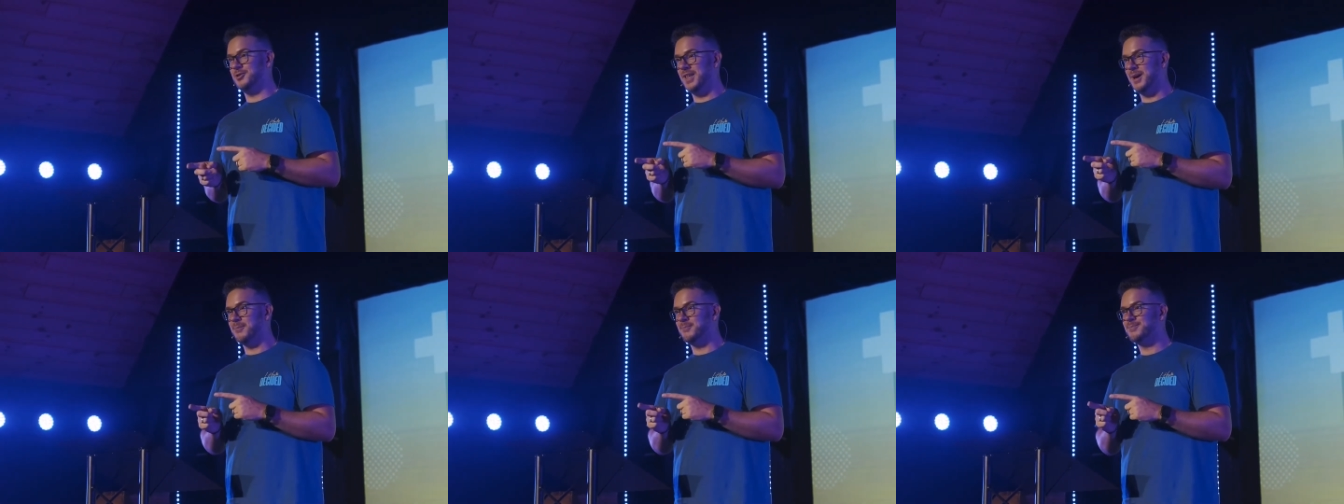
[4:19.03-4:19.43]

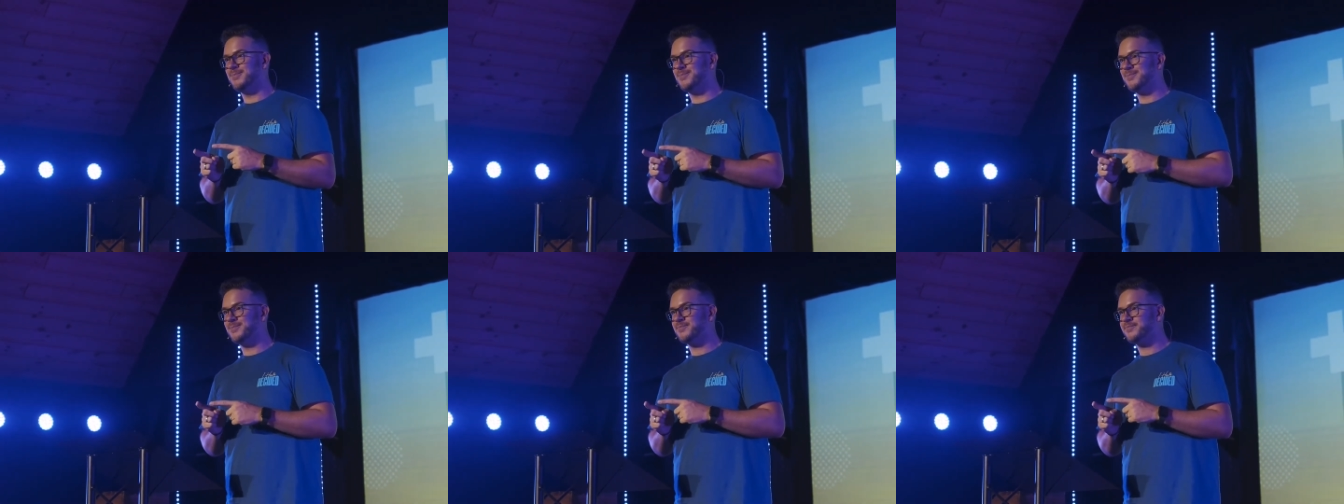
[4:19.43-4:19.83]
them?
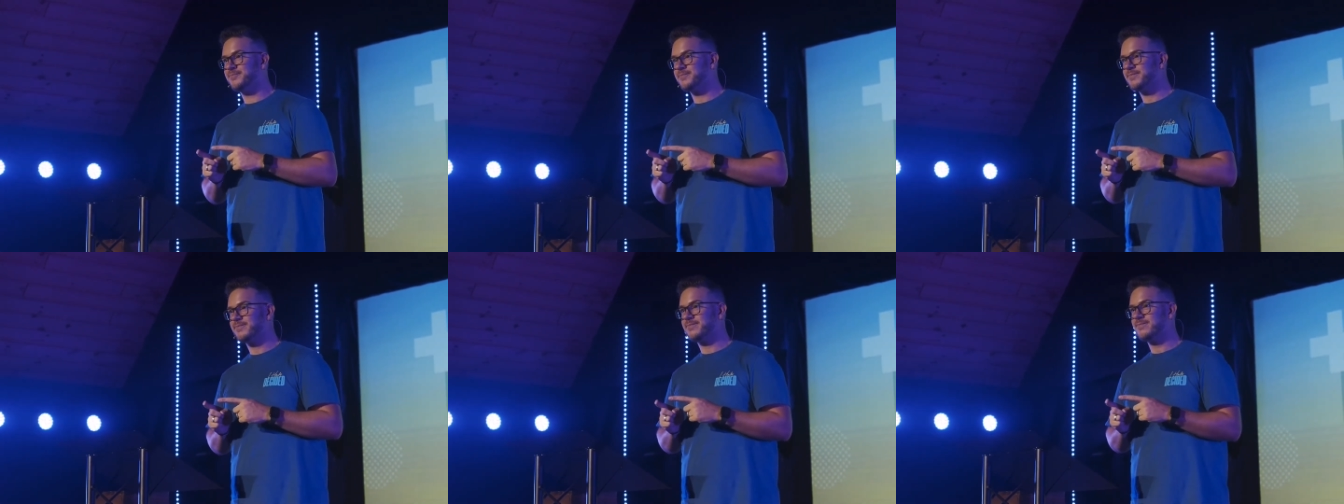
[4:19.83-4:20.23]

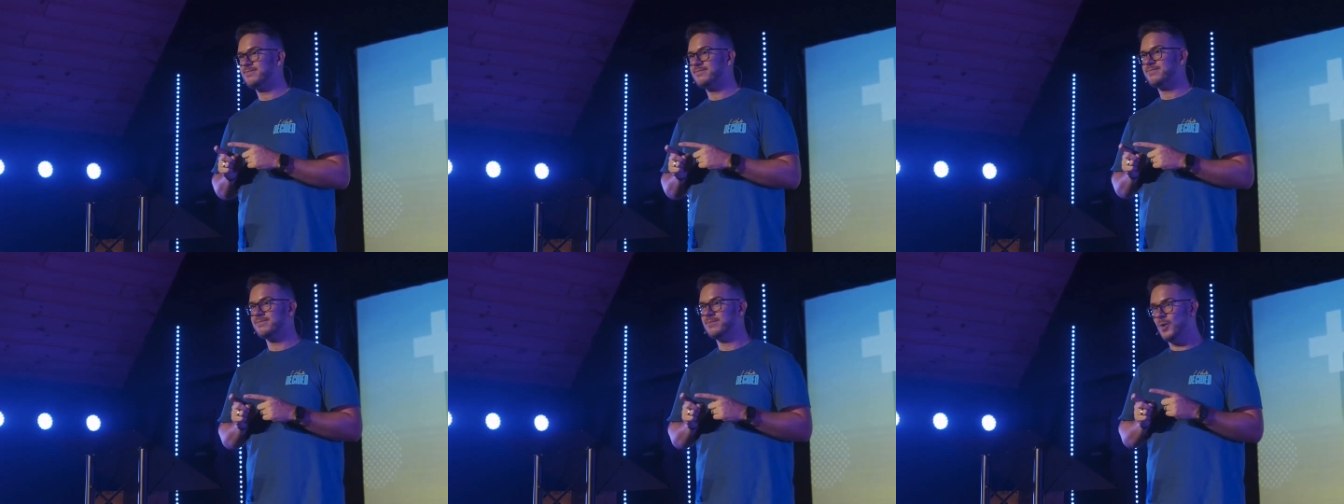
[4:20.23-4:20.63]

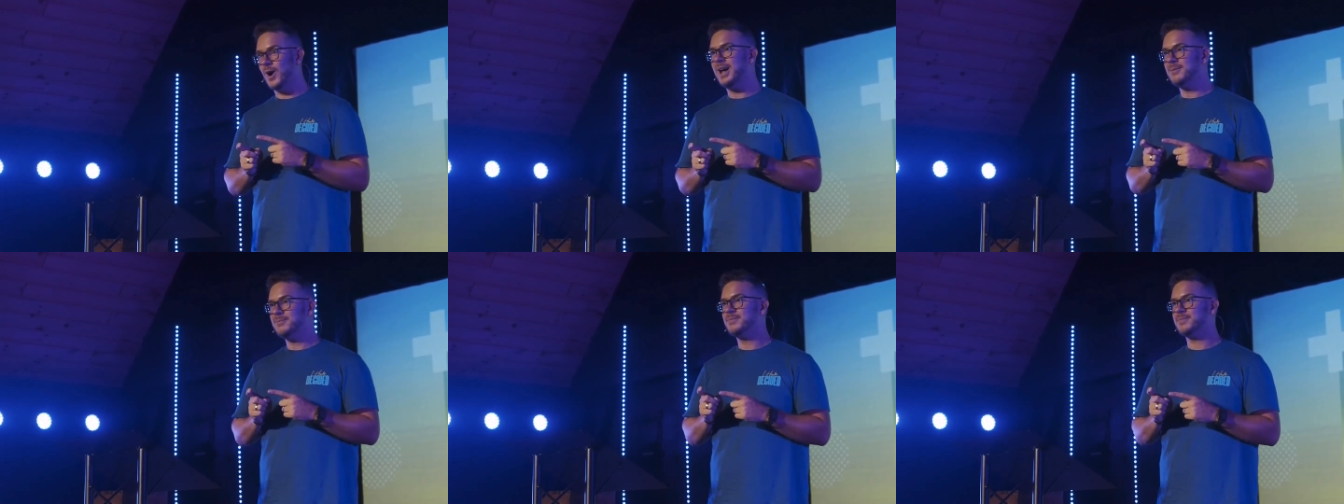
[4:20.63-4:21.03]
All
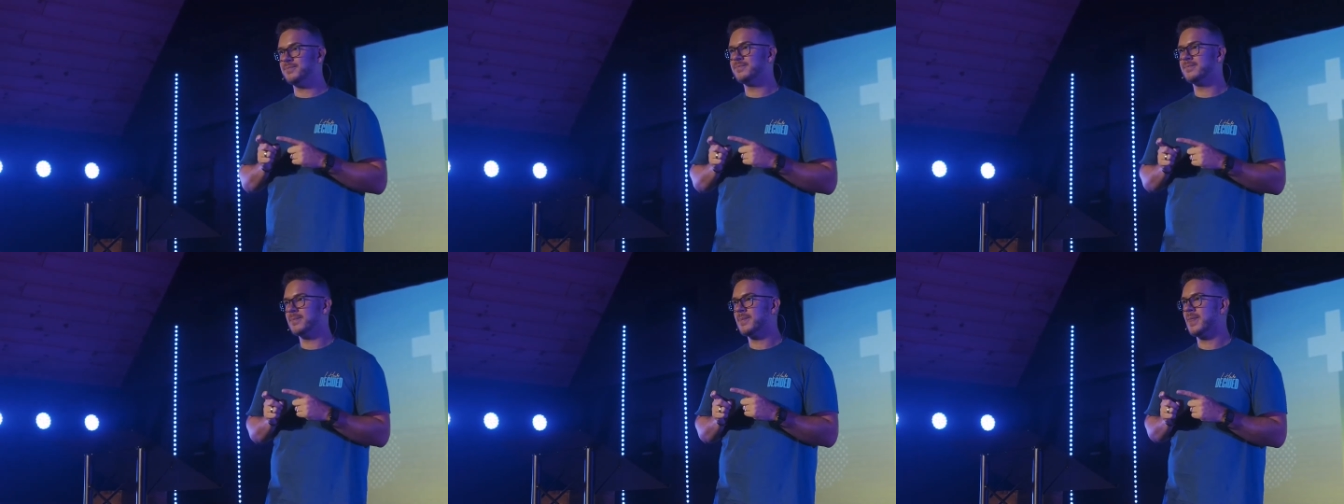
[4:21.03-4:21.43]
right?
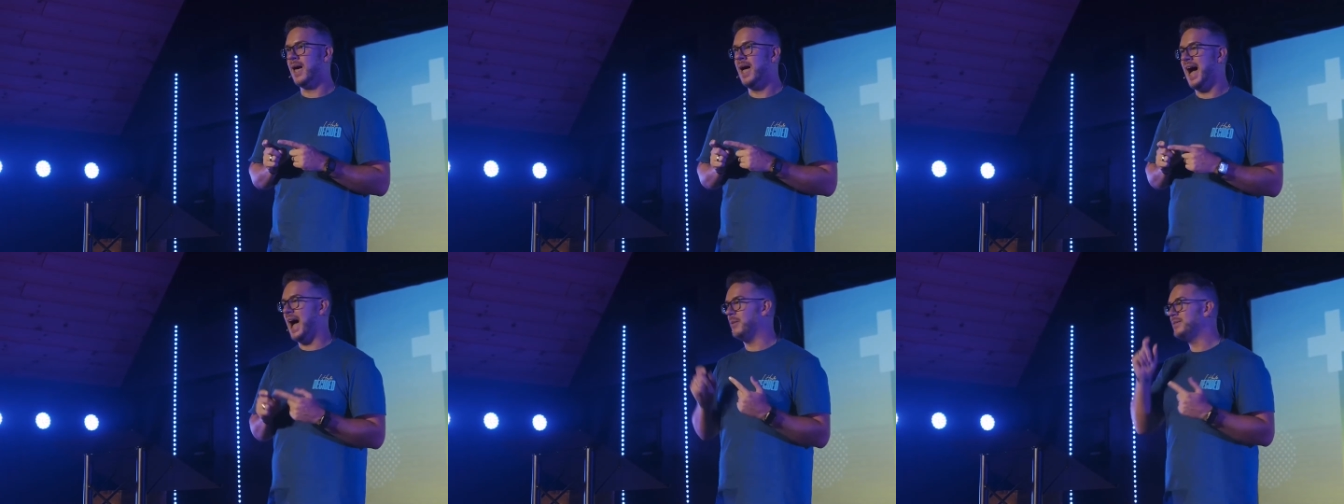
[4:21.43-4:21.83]

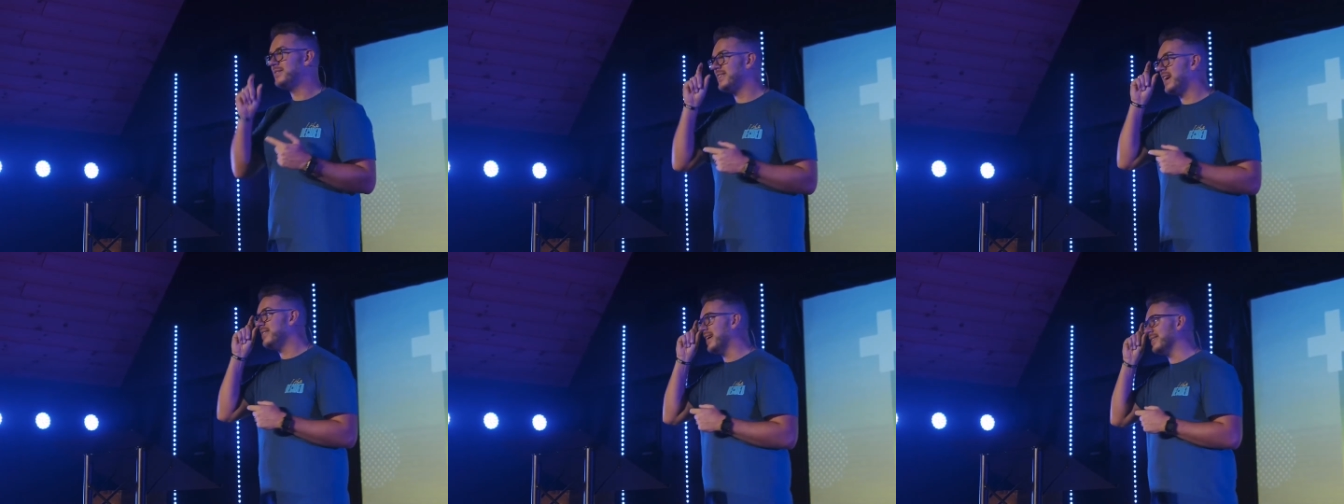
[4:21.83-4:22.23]
I would
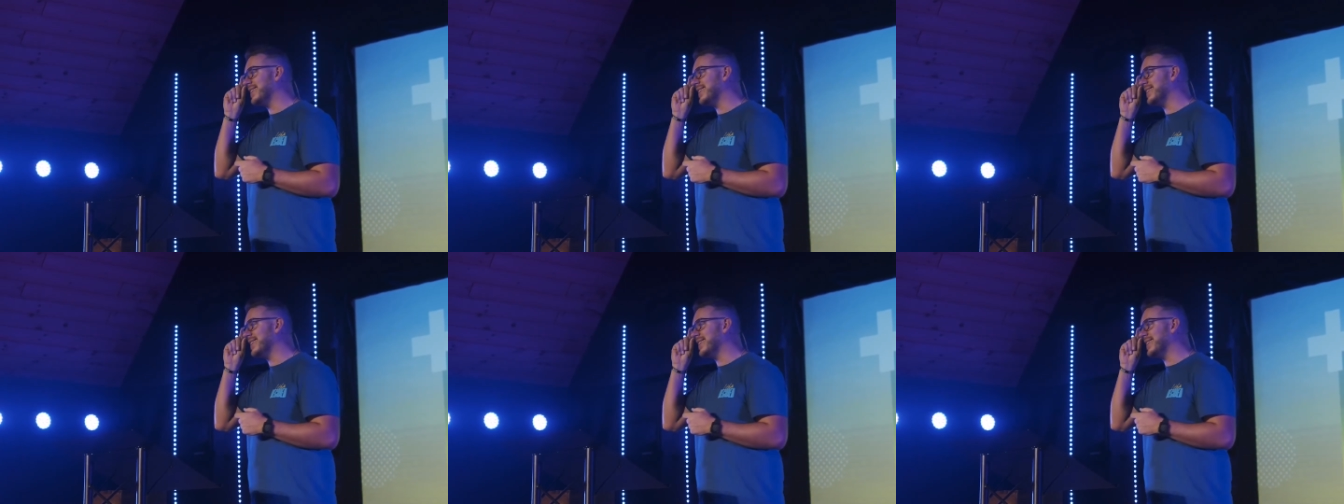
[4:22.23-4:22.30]
say that